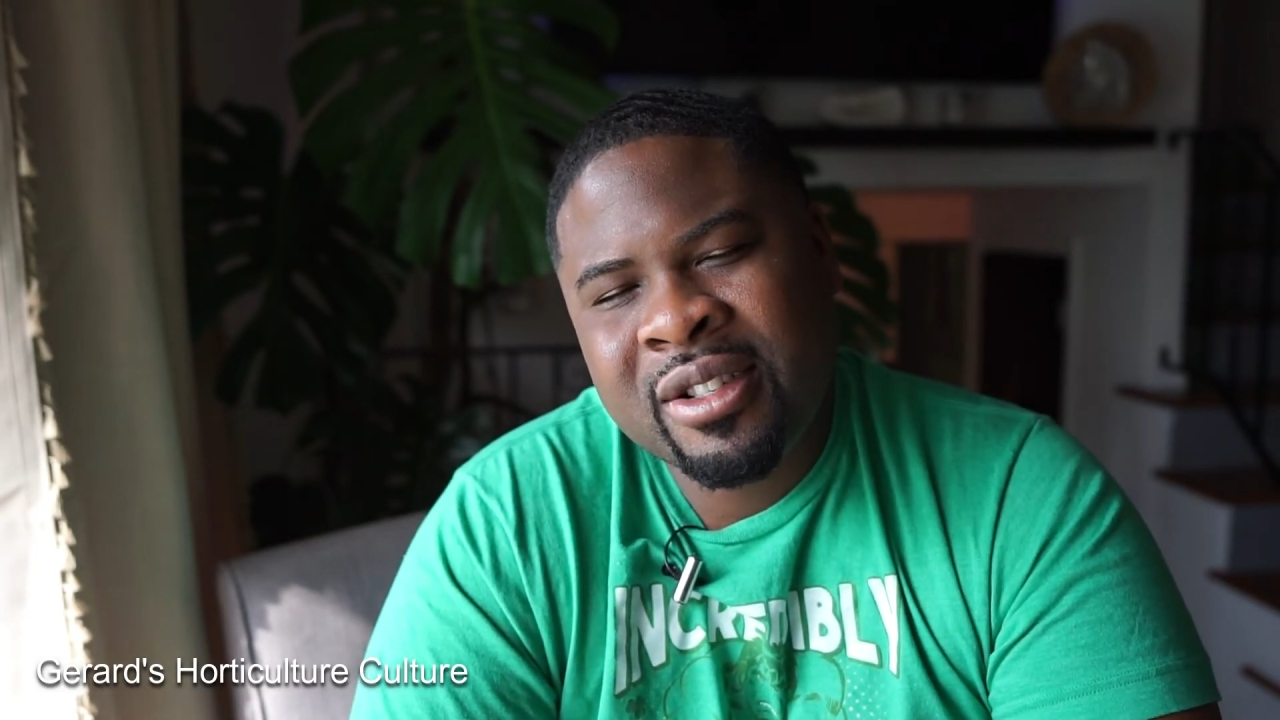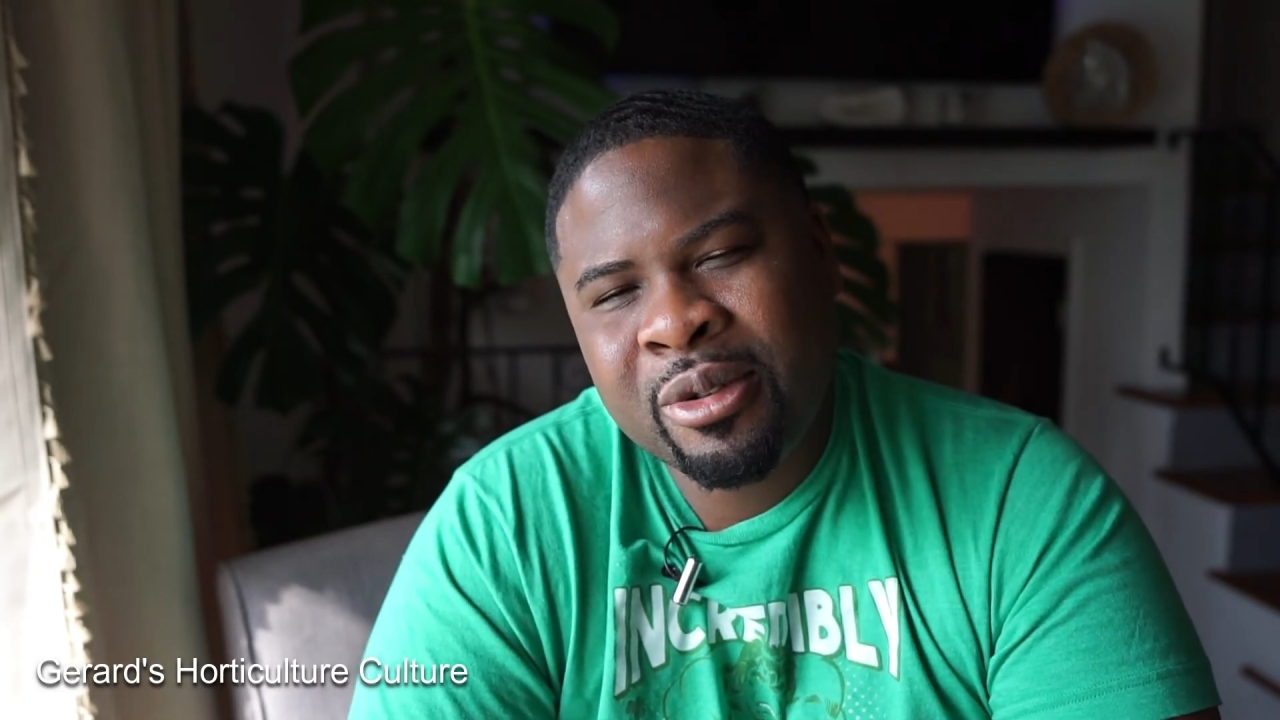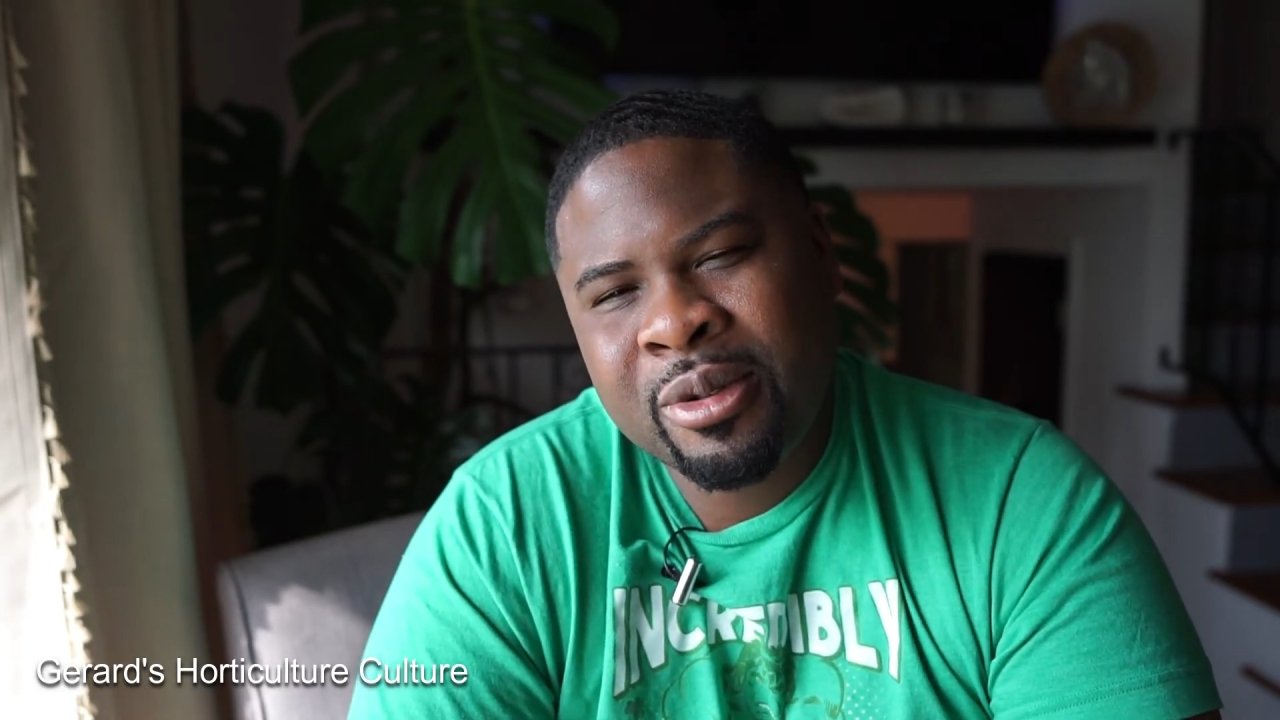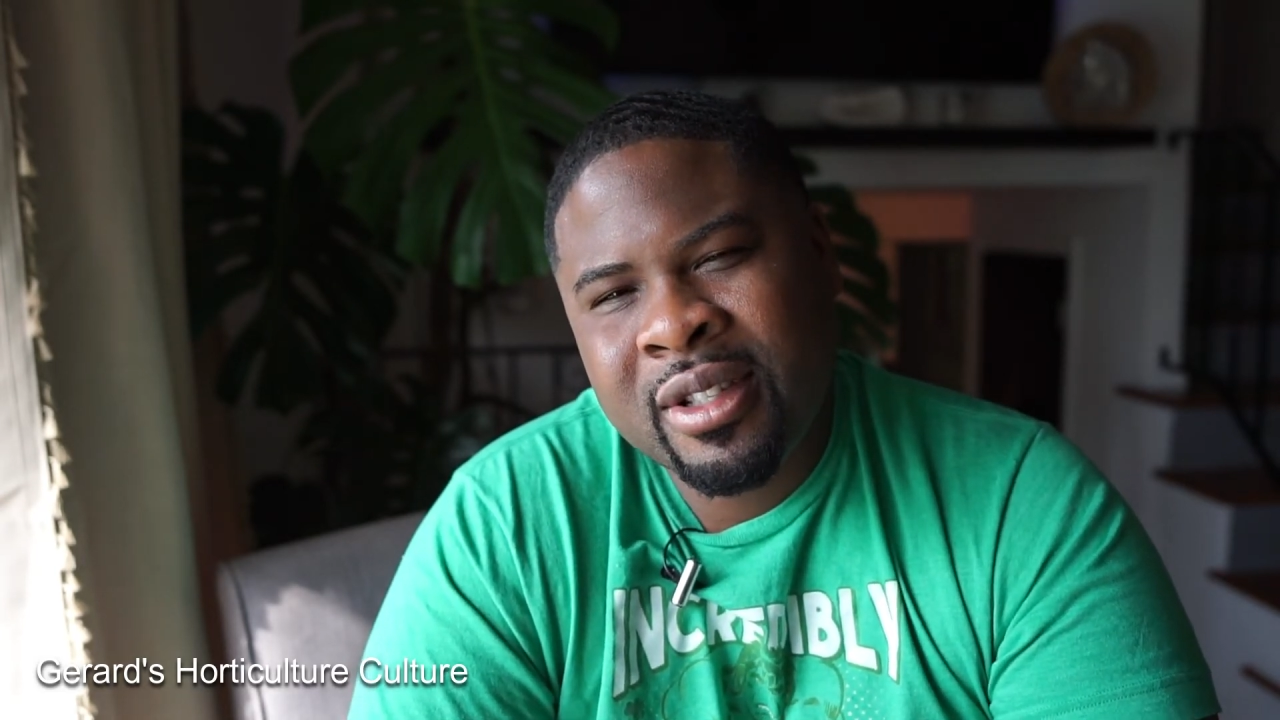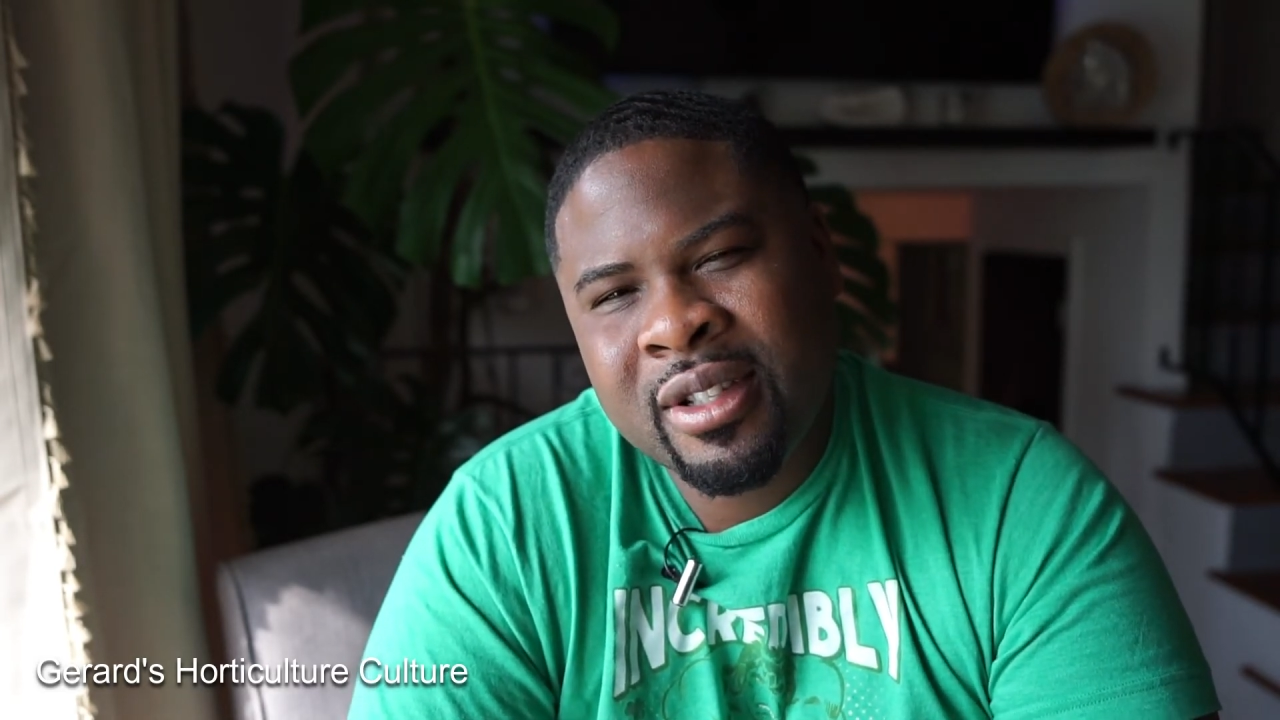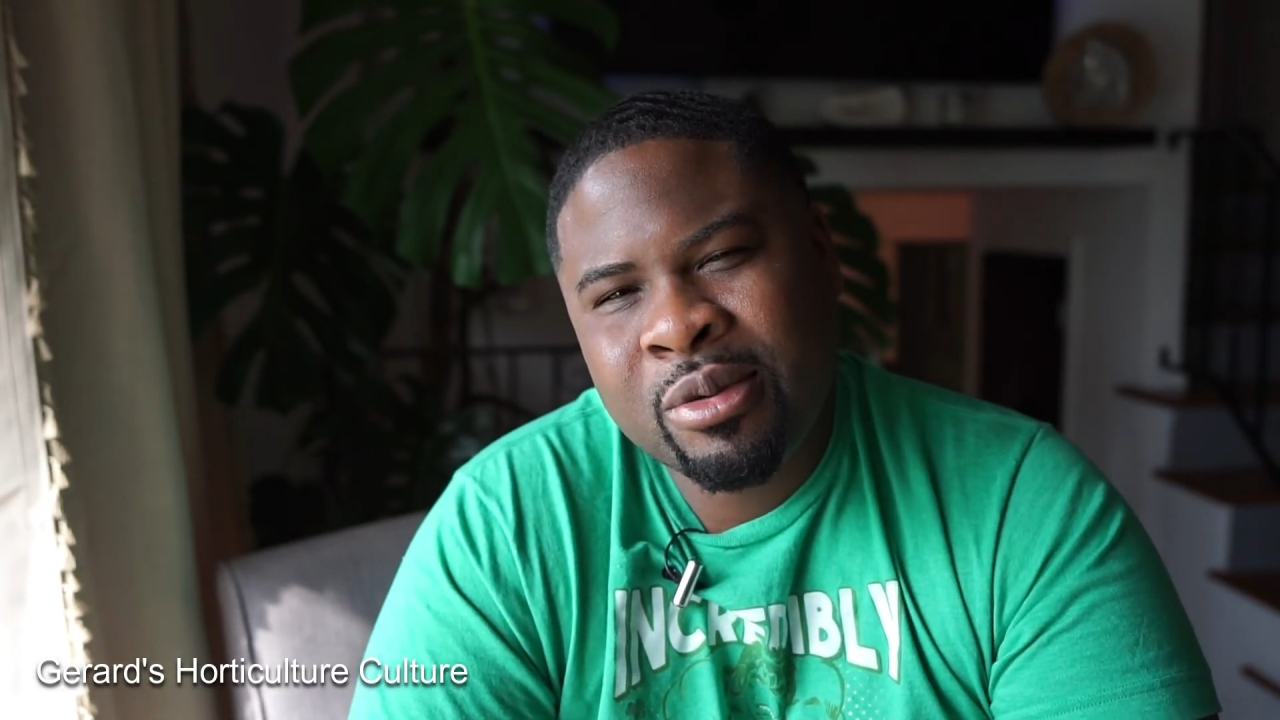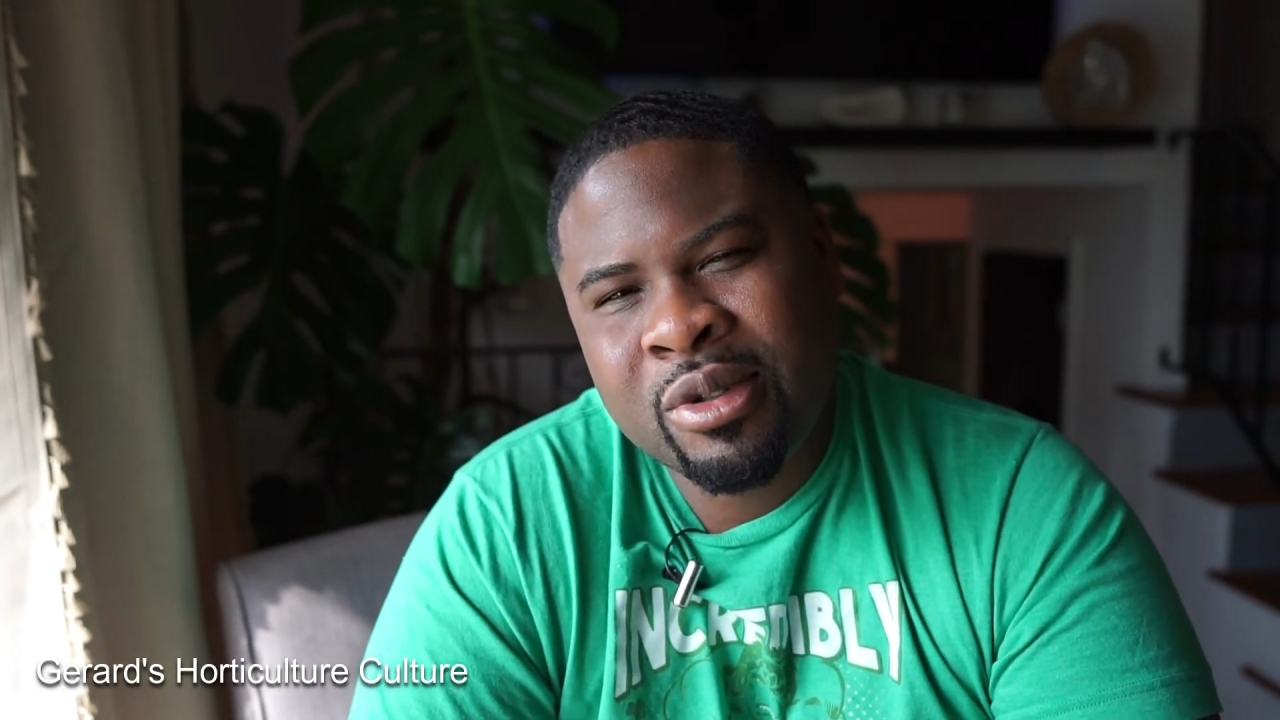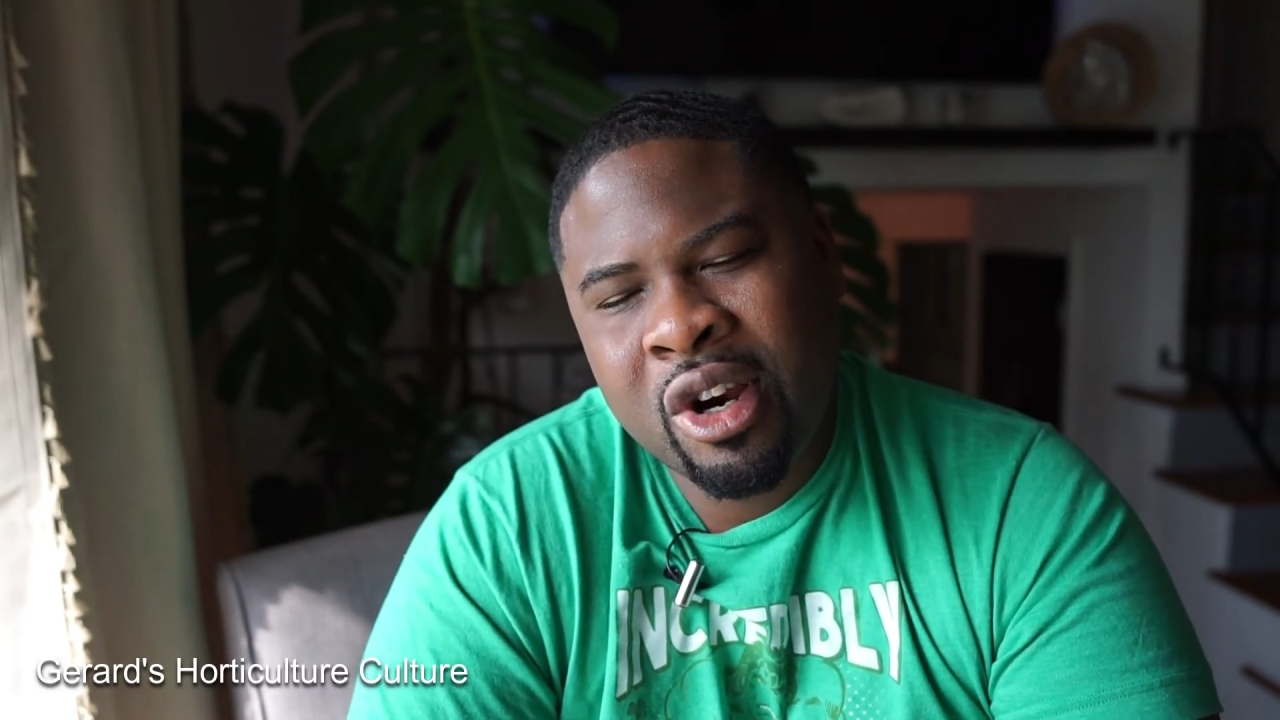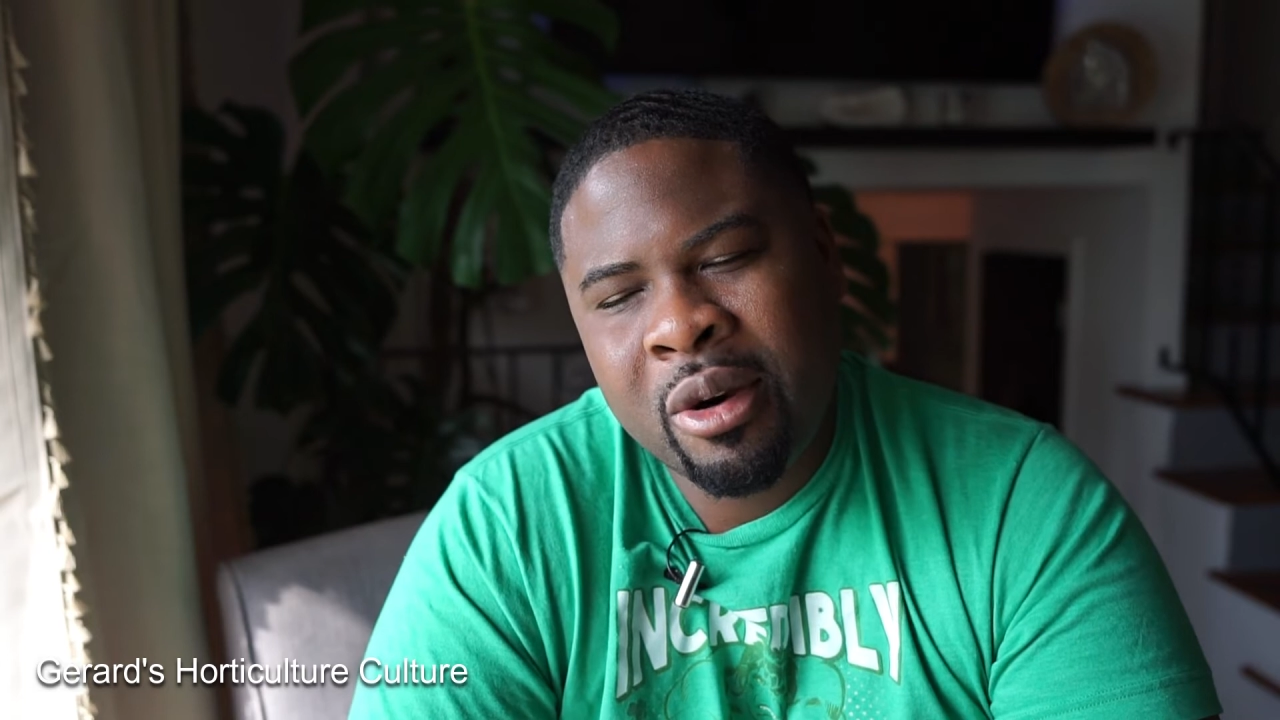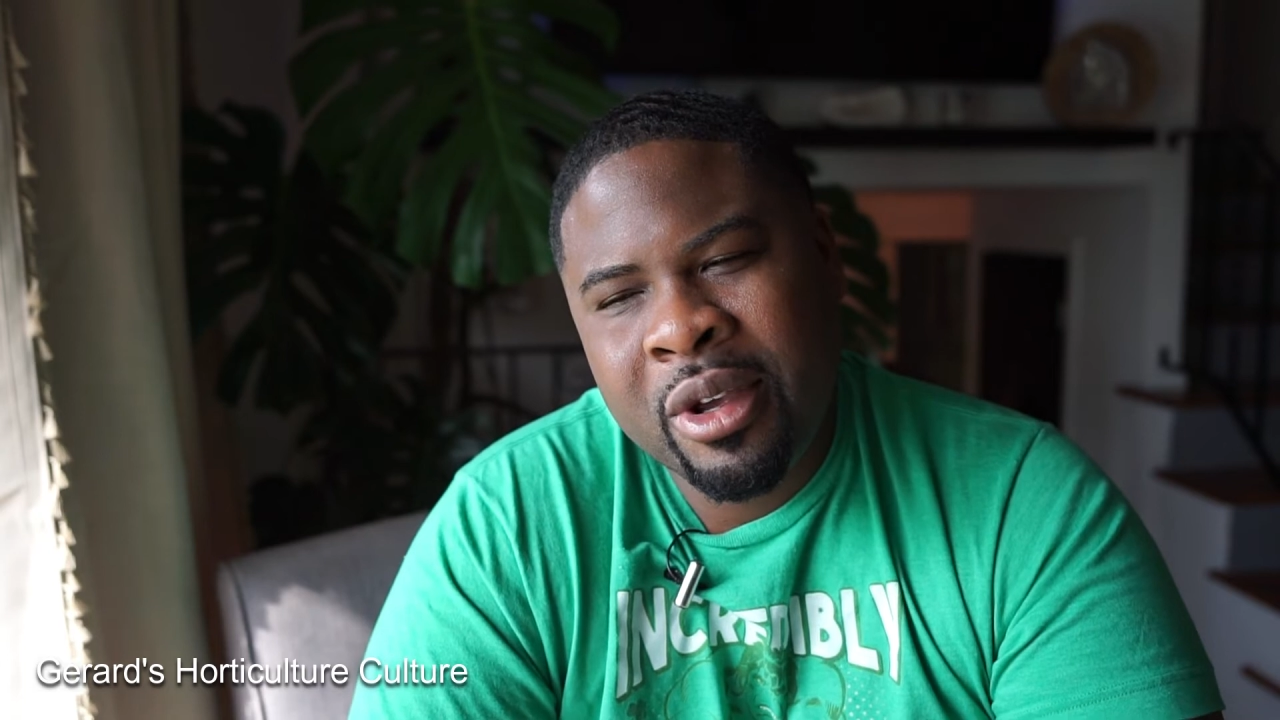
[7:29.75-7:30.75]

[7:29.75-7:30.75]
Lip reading: do turn